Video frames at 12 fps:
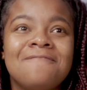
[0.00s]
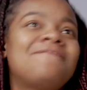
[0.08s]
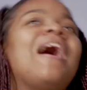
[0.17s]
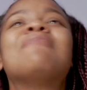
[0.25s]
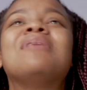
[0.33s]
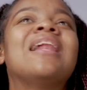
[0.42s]

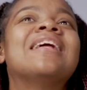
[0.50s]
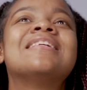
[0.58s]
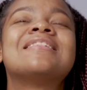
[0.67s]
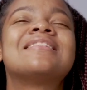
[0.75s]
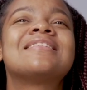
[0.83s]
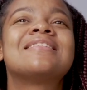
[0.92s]

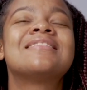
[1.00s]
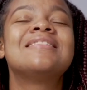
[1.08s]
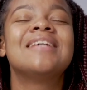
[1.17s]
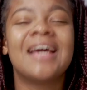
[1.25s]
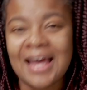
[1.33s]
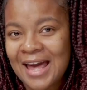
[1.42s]
fabulous.
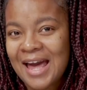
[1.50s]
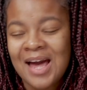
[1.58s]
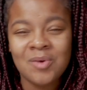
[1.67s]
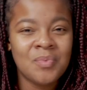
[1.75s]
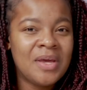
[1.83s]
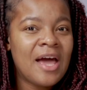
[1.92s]

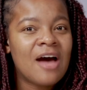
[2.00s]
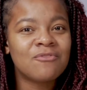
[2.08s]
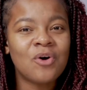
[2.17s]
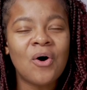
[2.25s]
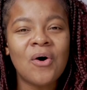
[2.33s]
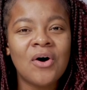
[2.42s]
And we
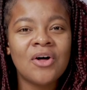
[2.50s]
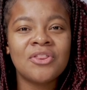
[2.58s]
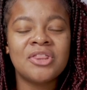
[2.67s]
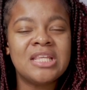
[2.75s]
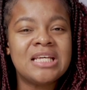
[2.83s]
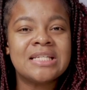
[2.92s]
have
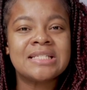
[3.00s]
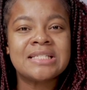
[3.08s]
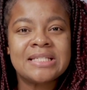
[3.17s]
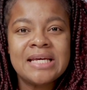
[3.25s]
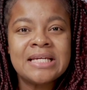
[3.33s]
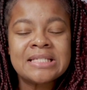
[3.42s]
all these
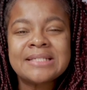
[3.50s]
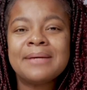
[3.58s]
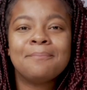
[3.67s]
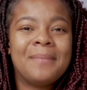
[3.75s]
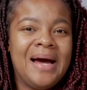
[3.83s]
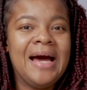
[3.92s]
things
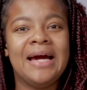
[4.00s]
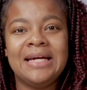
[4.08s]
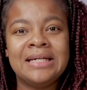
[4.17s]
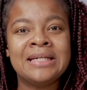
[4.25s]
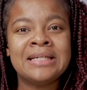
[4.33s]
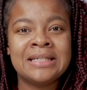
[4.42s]
in
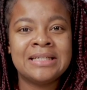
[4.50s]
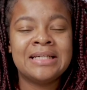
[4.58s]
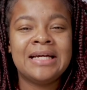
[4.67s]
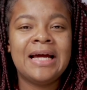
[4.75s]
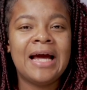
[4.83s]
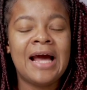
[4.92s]
mind
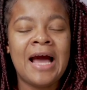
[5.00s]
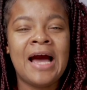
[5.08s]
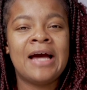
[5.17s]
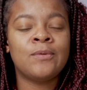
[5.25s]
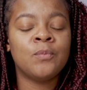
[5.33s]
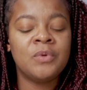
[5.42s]

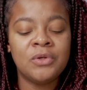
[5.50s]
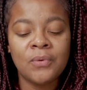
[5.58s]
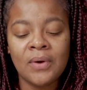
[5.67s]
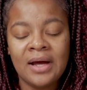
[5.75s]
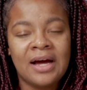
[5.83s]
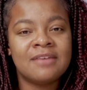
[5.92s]
and we
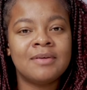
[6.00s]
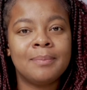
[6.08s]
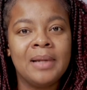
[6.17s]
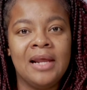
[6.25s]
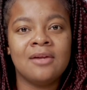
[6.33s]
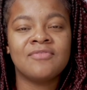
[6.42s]
don't have
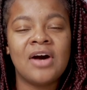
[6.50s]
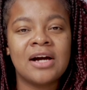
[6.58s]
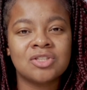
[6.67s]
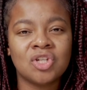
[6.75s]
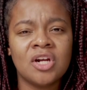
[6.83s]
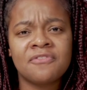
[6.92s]
a plan of
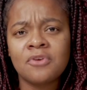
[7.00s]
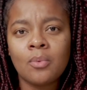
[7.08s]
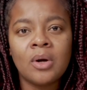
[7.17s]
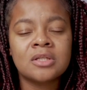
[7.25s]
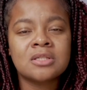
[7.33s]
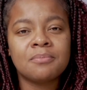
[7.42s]
action. If you
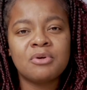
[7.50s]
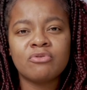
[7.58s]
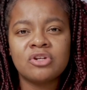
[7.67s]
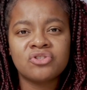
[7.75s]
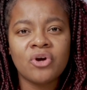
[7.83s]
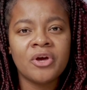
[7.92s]
want to be
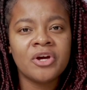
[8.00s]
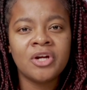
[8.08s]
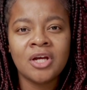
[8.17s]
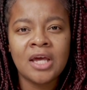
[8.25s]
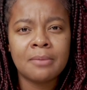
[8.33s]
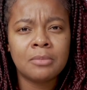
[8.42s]
rich, how are you
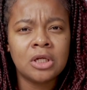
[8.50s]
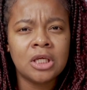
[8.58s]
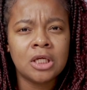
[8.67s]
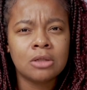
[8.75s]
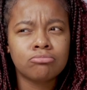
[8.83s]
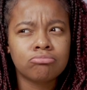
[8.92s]
gonna get money?